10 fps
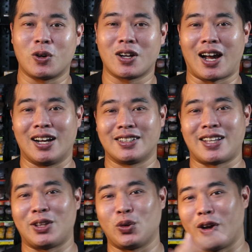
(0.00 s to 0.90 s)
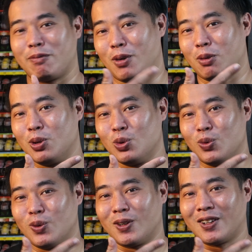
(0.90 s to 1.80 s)
Colder colors tend to have more
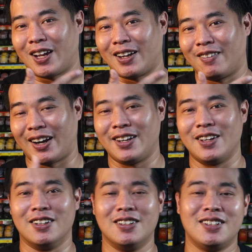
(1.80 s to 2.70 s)
blue, like right here.